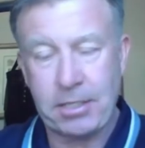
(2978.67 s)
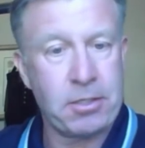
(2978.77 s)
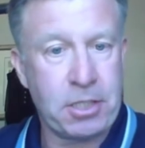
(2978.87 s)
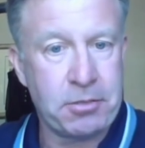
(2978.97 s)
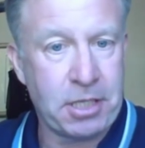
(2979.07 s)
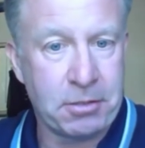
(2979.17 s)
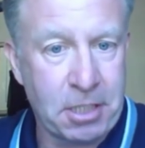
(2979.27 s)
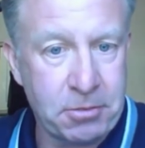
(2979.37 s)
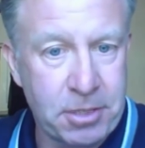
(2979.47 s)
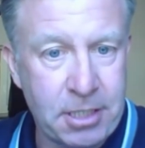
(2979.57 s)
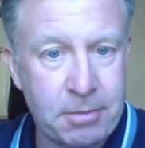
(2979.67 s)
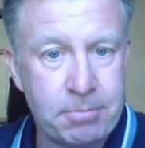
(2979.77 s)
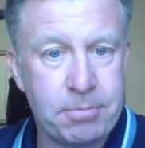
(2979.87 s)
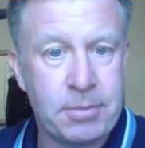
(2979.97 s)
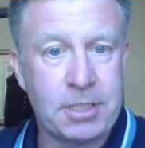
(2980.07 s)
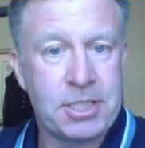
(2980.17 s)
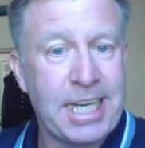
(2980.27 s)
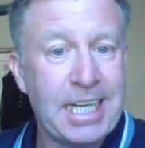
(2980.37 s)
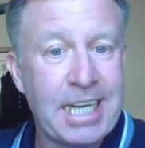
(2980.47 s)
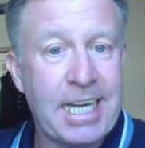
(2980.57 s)
The
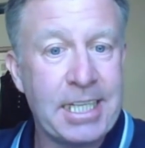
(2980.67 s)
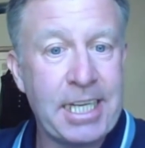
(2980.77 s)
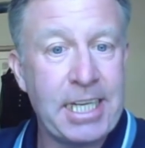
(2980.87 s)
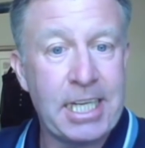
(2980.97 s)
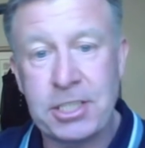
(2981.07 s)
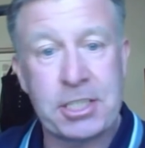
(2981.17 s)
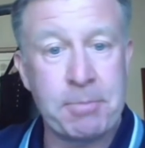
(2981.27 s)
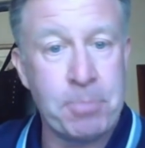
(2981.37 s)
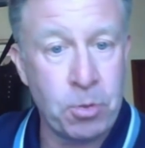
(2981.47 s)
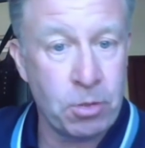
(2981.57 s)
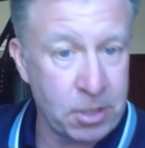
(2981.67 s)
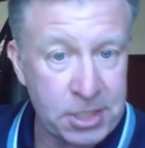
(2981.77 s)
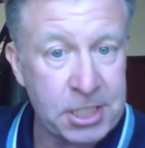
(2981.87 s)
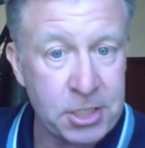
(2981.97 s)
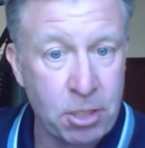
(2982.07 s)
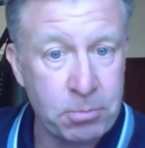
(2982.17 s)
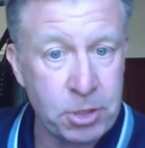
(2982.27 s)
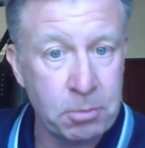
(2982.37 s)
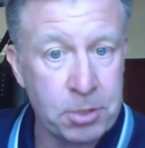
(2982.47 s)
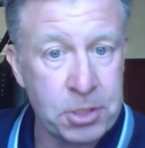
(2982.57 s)
tea lady is as important as his top
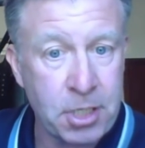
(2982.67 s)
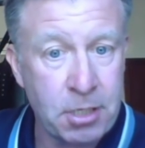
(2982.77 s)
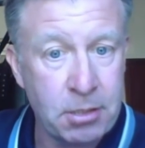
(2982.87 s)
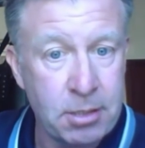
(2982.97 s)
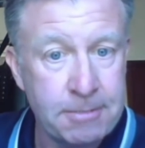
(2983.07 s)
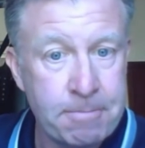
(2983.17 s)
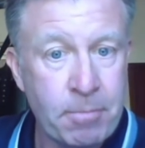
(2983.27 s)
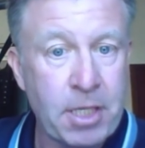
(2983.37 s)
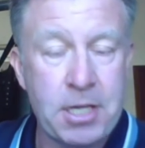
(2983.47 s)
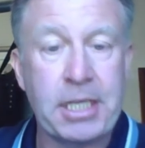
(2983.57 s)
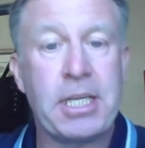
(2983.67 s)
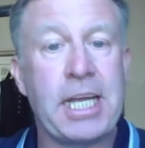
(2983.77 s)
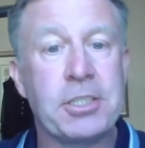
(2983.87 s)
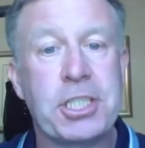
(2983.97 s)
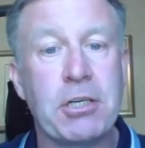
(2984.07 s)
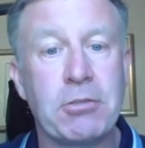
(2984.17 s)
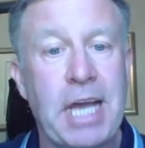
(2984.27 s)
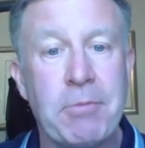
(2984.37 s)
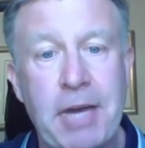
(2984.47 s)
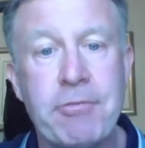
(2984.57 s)
superstar. And he instilled
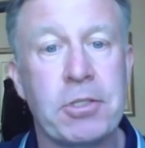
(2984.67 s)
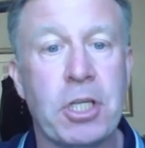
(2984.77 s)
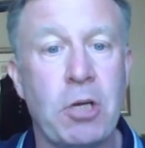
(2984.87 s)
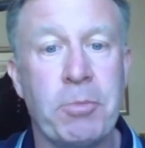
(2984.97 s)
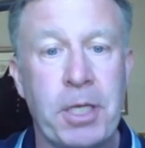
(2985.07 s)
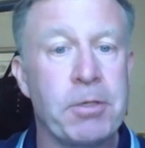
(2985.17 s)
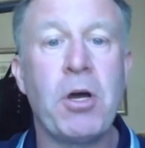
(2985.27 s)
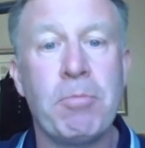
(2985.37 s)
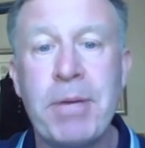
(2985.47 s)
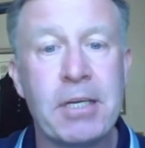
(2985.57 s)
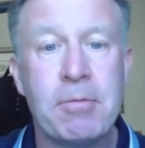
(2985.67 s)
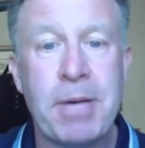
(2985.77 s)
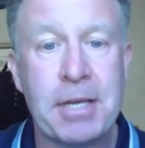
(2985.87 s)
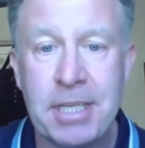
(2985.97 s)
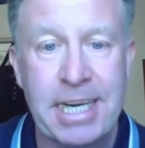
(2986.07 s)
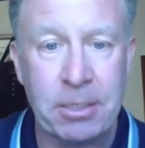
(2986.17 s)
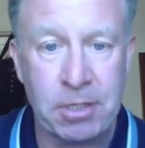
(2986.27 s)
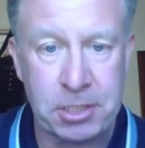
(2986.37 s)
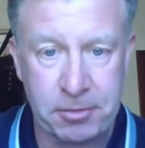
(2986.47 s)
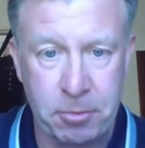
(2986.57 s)
that with everyone at the club. You're not bigger and better than
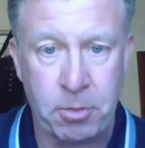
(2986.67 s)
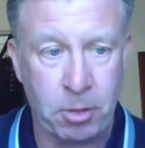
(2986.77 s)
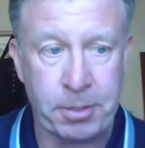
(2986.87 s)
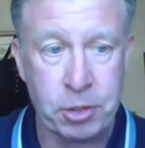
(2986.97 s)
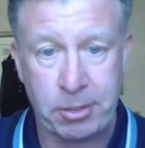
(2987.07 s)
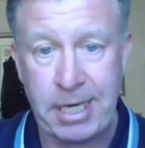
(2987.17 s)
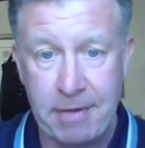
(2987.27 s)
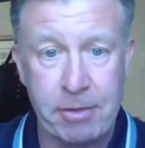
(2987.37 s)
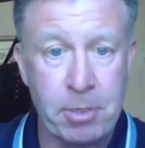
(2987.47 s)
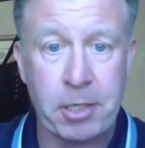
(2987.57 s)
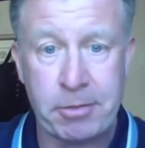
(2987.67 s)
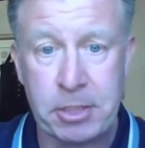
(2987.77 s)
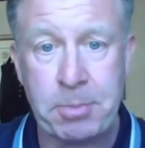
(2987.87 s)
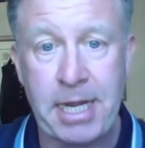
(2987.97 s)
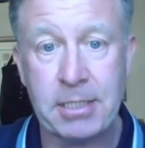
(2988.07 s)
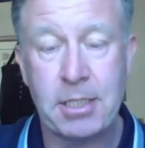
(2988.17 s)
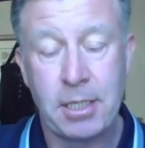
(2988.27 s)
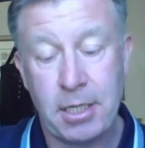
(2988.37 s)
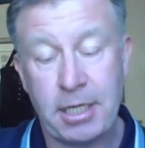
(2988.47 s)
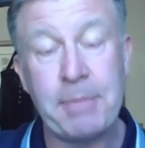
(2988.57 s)
anyone else's football club. You treat everybody with respect.
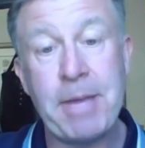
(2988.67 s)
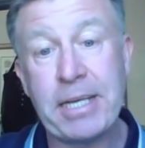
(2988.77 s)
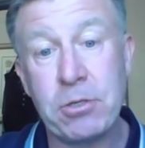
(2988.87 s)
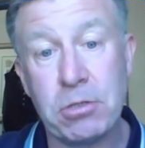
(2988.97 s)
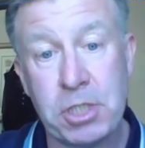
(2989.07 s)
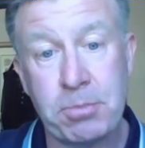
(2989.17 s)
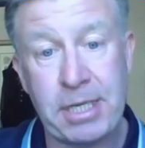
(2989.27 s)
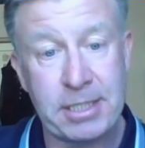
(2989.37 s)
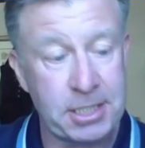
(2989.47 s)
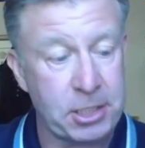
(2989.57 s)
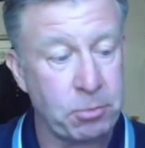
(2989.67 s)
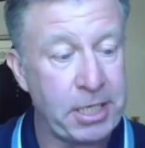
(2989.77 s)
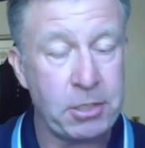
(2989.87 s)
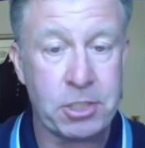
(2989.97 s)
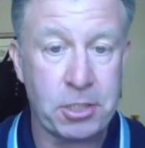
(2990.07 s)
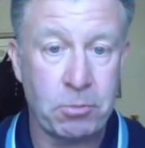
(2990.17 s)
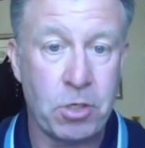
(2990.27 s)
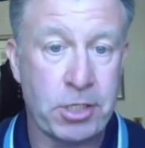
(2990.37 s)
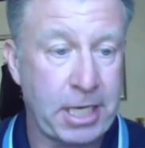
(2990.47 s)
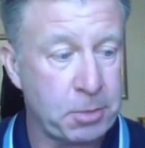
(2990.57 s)
And he made all his apprentices. We used to do
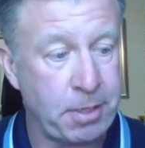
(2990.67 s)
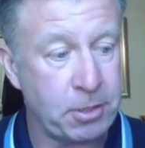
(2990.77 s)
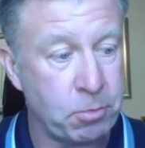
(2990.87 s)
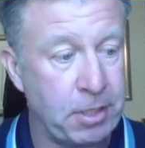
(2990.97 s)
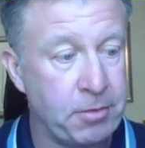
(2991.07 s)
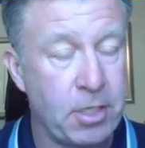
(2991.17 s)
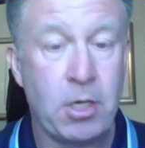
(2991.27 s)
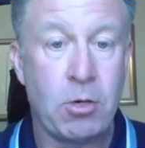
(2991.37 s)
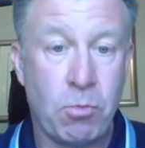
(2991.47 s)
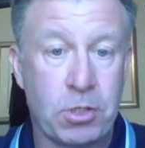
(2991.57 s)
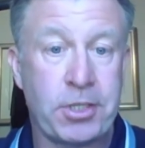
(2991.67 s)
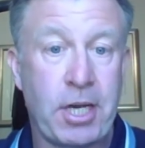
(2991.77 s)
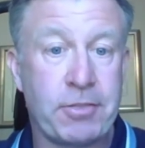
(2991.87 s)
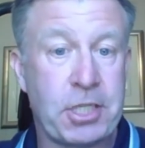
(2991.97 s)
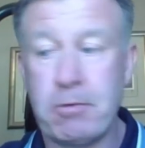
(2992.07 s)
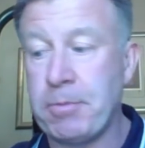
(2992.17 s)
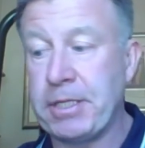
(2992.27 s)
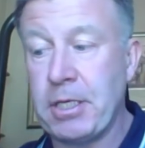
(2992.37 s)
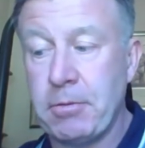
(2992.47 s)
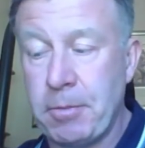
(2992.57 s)
work experience with one of the officers, with